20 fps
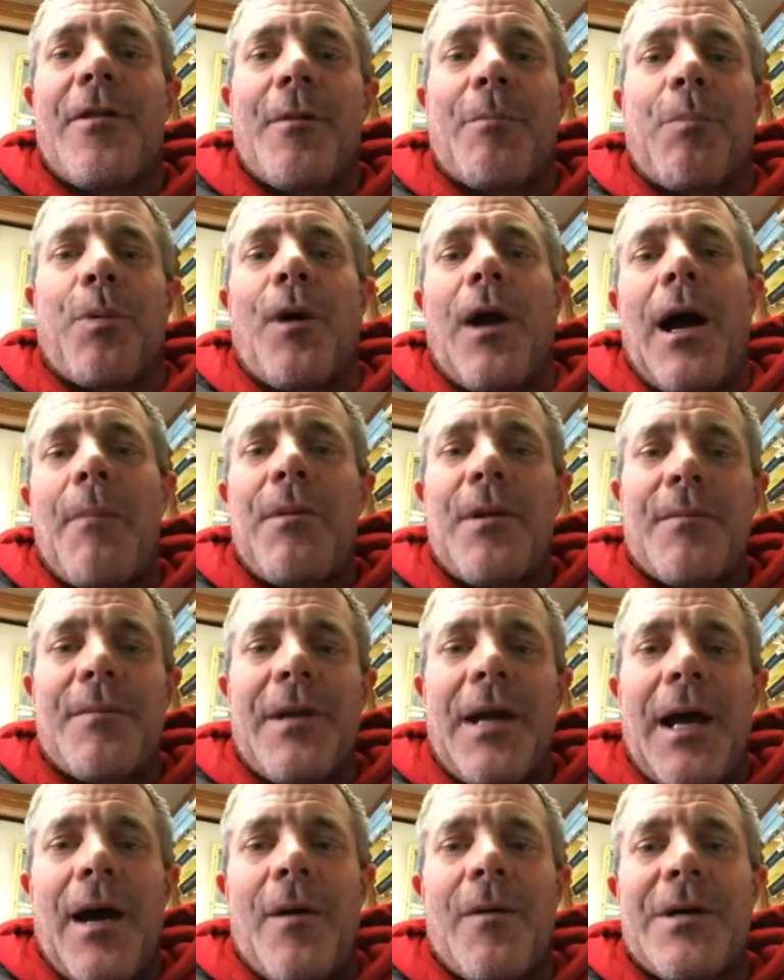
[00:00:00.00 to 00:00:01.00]
The
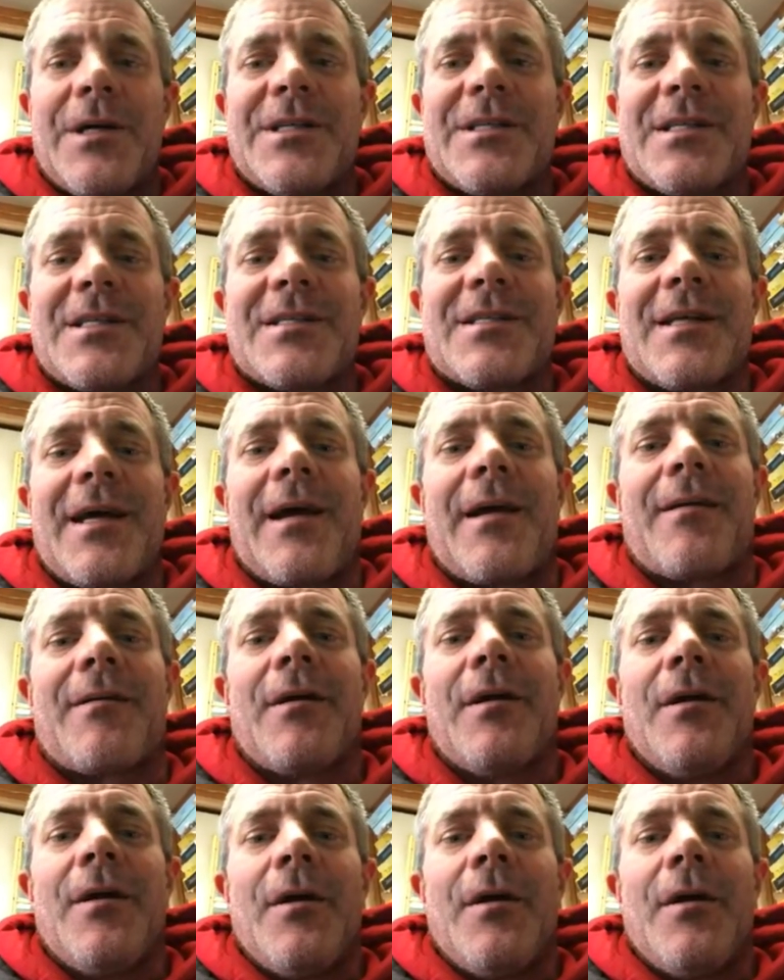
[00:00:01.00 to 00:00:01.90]
problem now is that